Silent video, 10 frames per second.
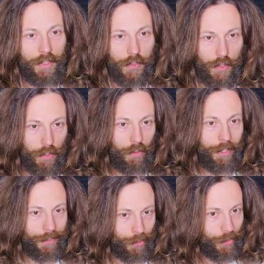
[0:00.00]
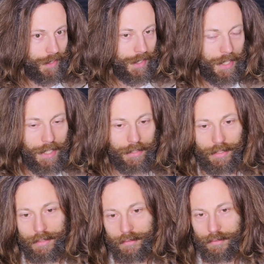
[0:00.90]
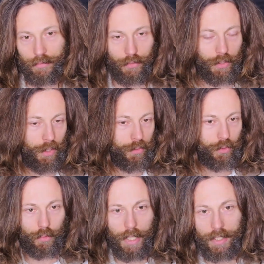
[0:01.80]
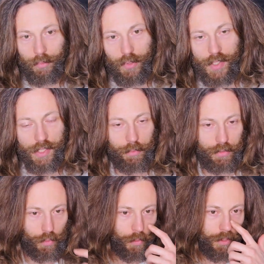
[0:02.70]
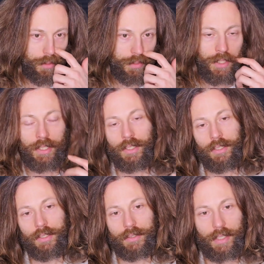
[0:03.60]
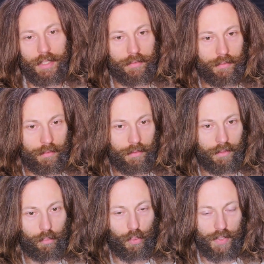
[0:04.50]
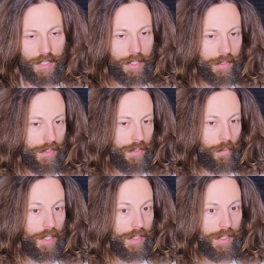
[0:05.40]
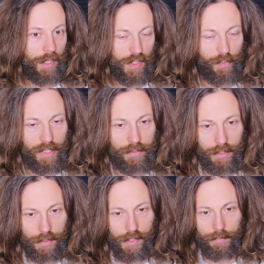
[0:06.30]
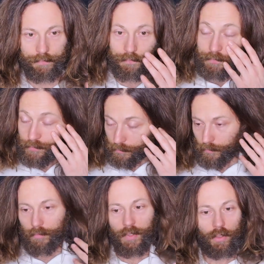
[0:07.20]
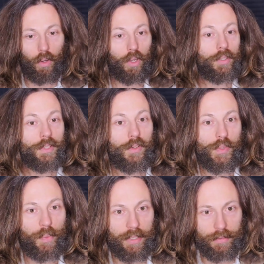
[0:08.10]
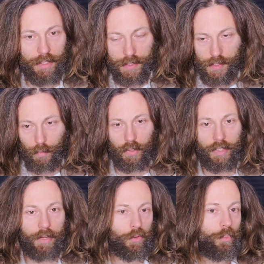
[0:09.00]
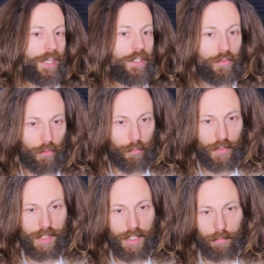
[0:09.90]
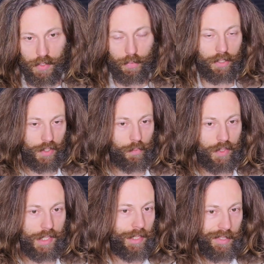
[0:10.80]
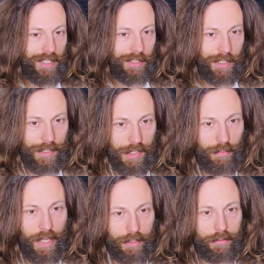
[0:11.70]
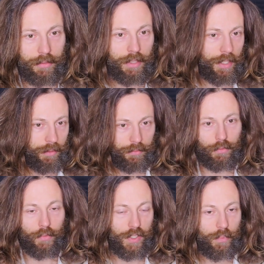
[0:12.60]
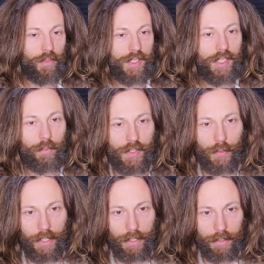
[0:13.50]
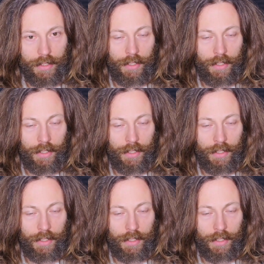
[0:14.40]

So you could say that if you go to any museum in the world that presents Renaissance paintings, all of those paintings were never made for museums because museums didn't exist back in the day. The first museum was created